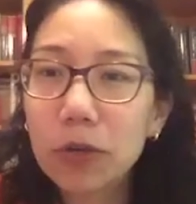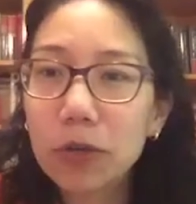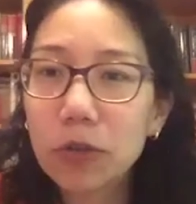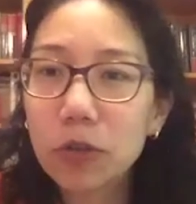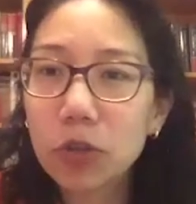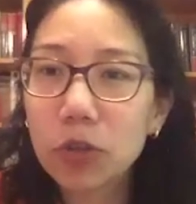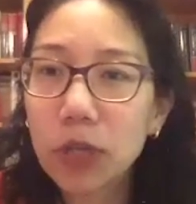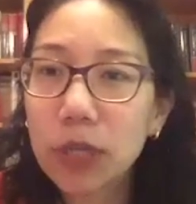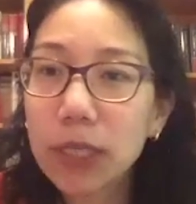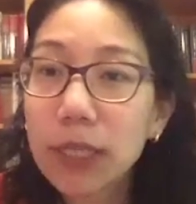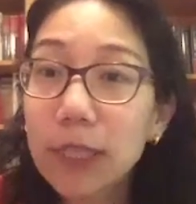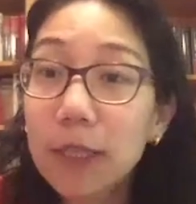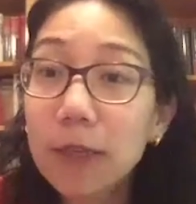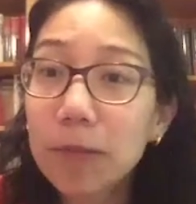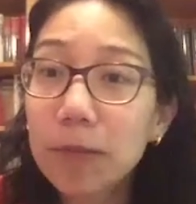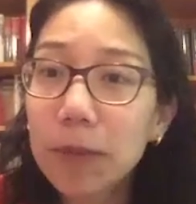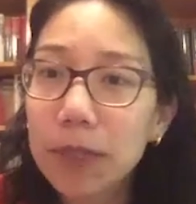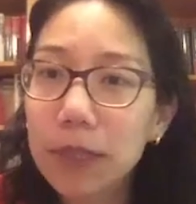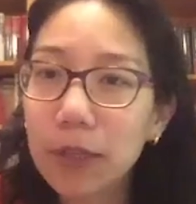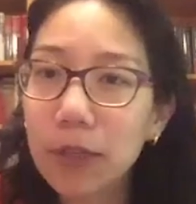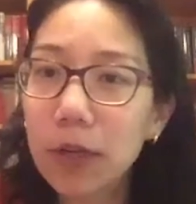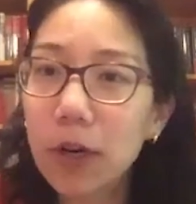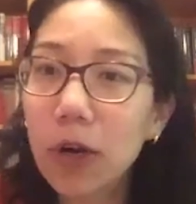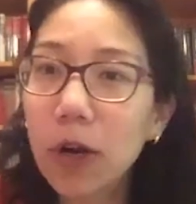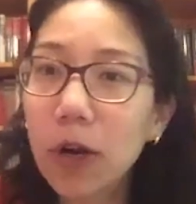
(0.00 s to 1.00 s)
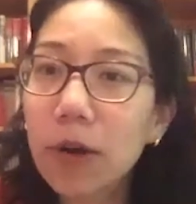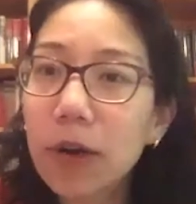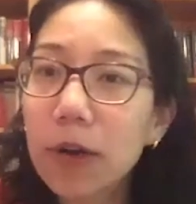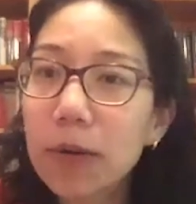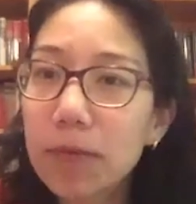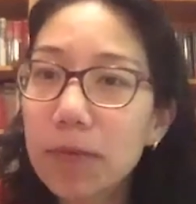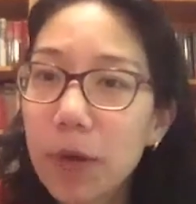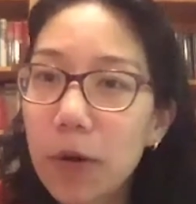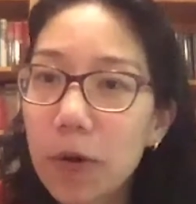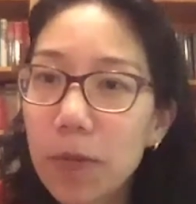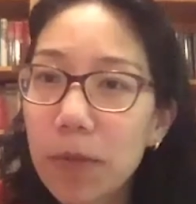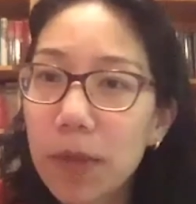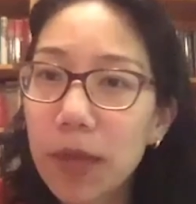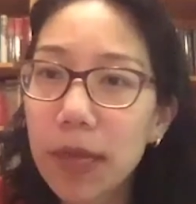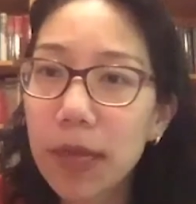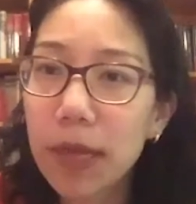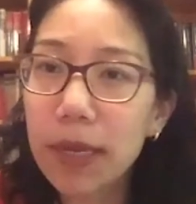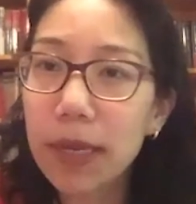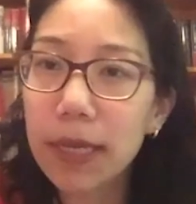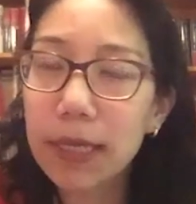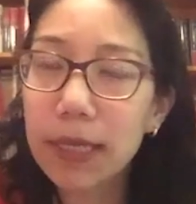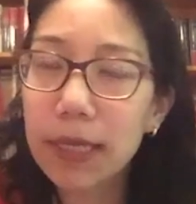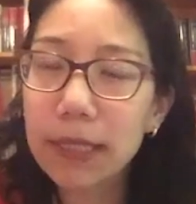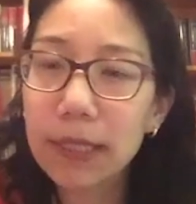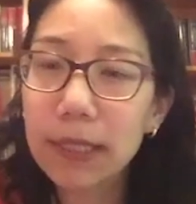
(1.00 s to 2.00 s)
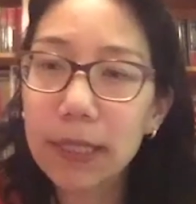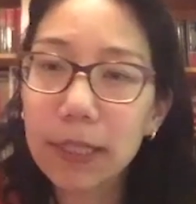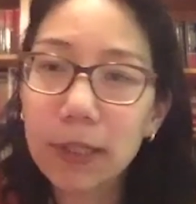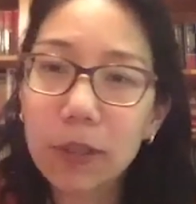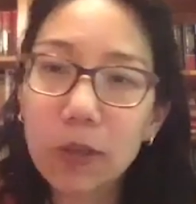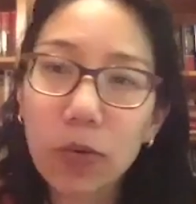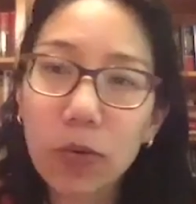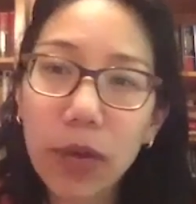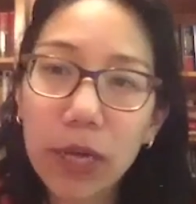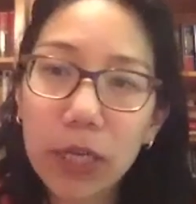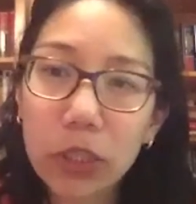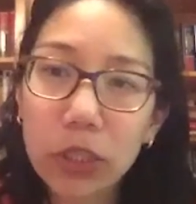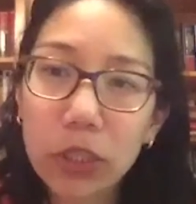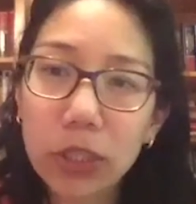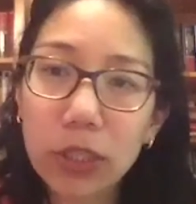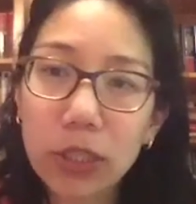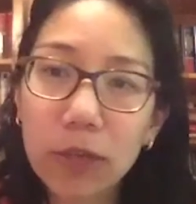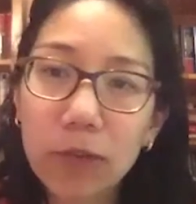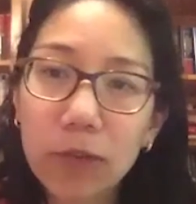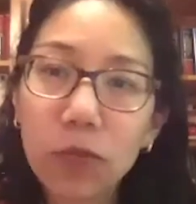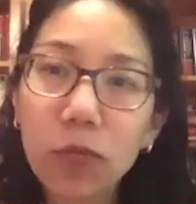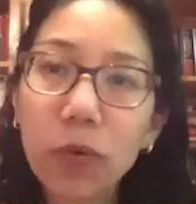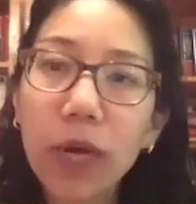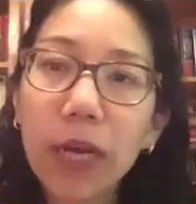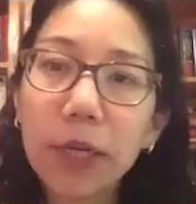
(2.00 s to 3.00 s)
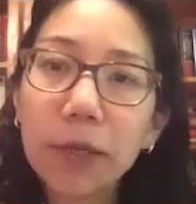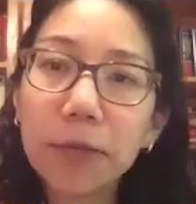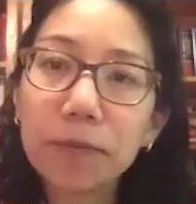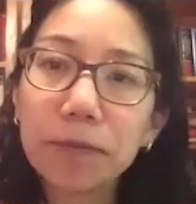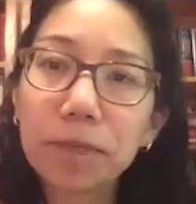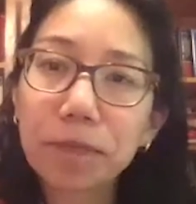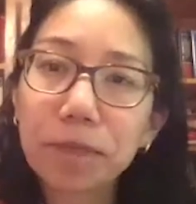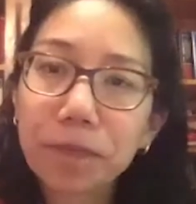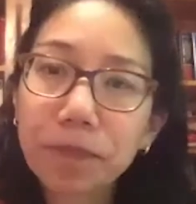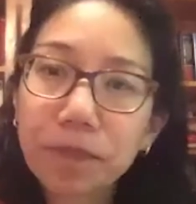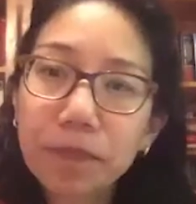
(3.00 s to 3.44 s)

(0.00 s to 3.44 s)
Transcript: tricky about the current moment is this question of, well,